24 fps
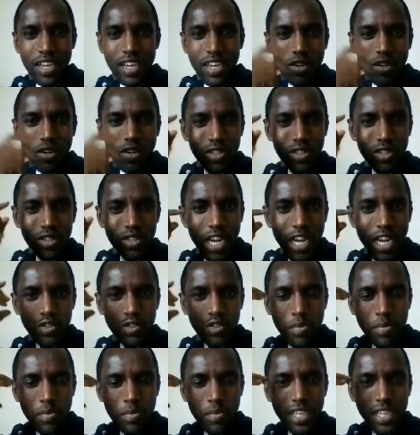Don't try to
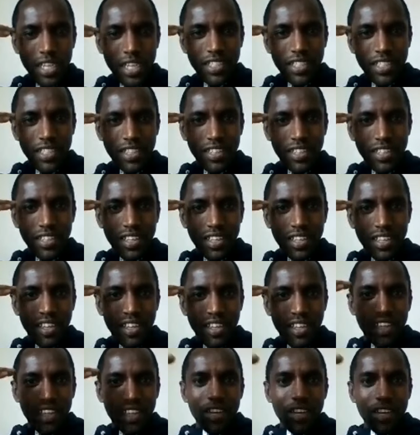imagine
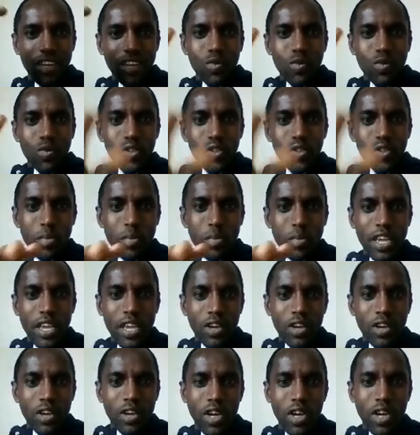when you are
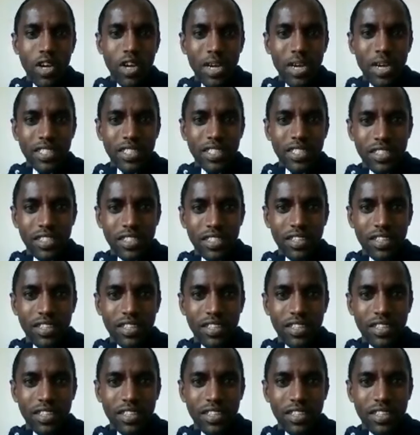praying on a mat,